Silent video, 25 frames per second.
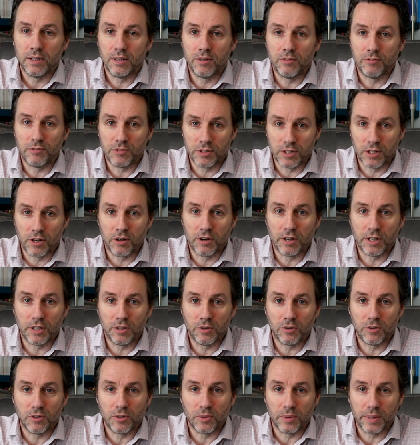relying
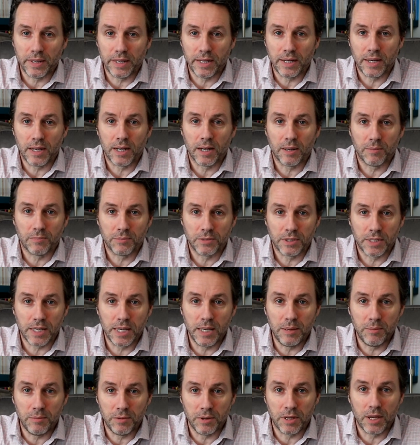on your income to
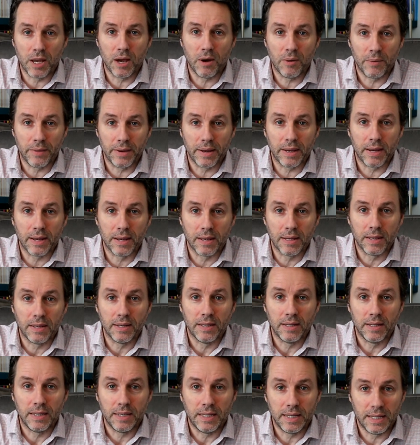keep you going,
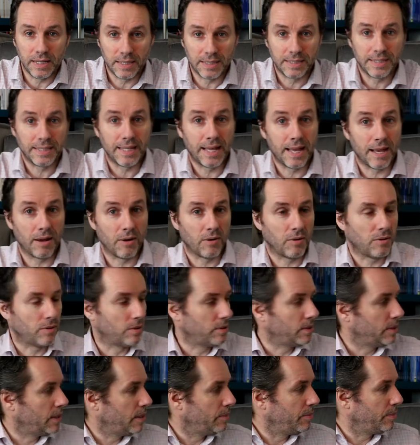it's now.
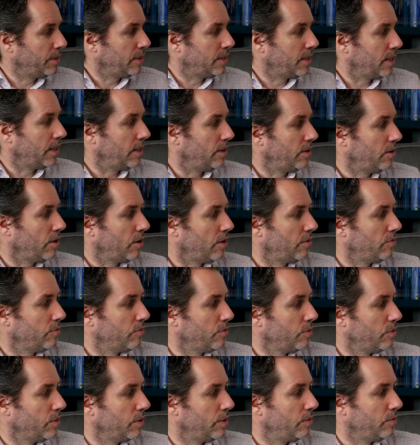Let me tell you,
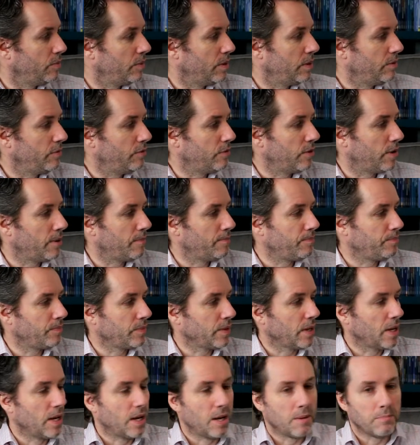we've
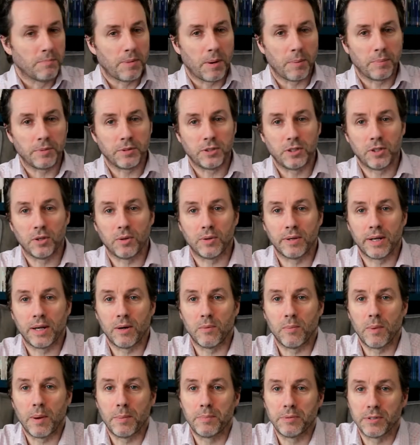published it on our
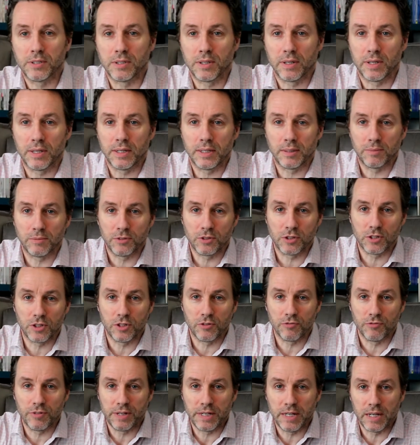website, and I'm just going
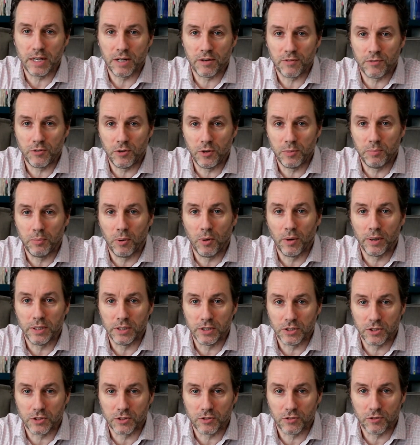to read out a few
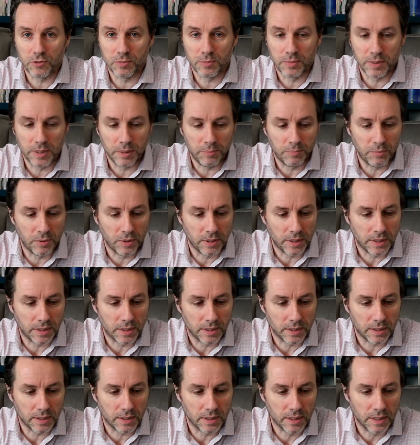points from the
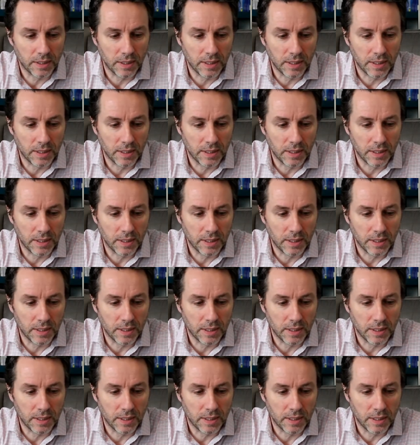bulletin.